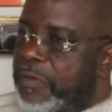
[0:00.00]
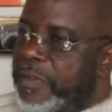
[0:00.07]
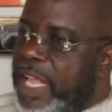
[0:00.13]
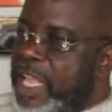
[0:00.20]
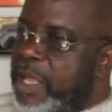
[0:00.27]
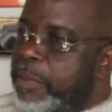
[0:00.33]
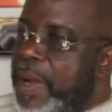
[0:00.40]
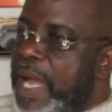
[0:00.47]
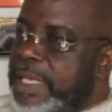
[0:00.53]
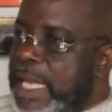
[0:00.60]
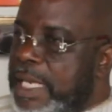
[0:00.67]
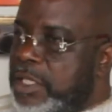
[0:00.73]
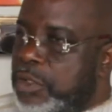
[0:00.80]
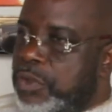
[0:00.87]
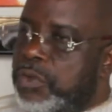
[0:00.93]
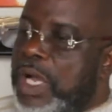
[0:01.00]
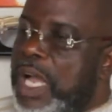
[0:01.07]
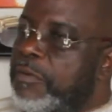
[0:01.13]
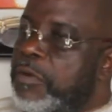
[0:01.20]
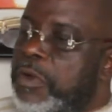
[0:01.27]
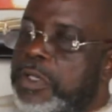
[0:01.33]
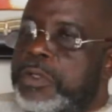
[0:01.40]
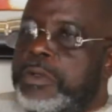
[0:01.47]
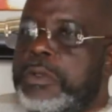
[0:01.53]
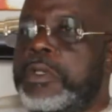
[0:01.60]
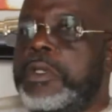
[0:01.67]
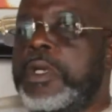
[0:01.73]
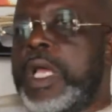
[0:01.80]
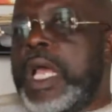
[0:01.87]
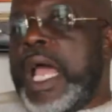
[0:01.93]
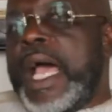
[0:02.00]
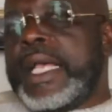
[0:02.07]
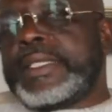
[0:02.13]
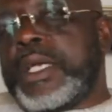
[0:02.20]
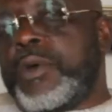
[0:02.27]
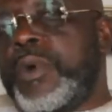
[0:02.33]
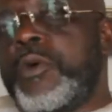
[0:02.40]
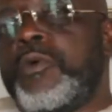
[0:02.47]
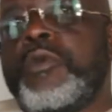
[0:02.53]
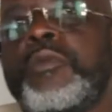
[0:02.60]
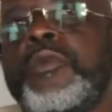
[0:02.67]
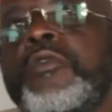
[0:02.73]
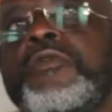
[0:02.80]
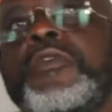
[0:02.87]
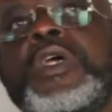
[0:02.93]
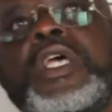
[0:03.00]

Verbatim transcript: of the impact that it will have on you. As and when we move,